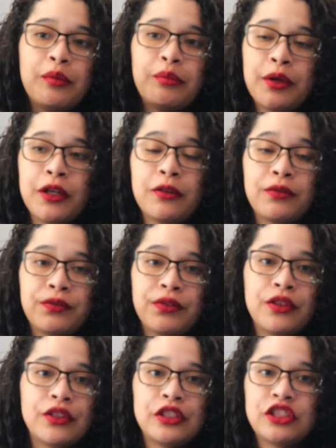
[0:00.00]
but
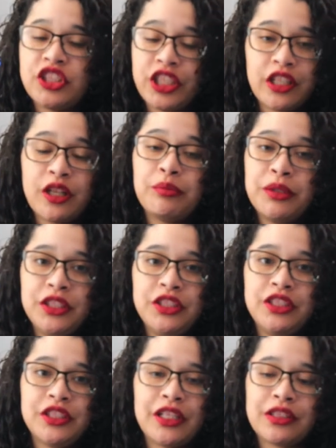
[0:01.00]
for
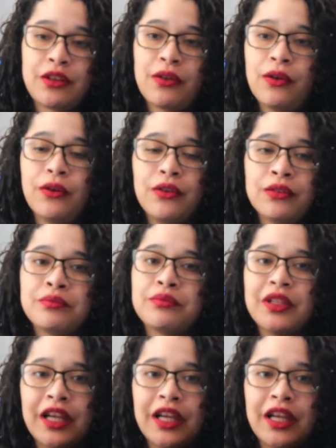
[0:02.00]
JRPGs as a whole.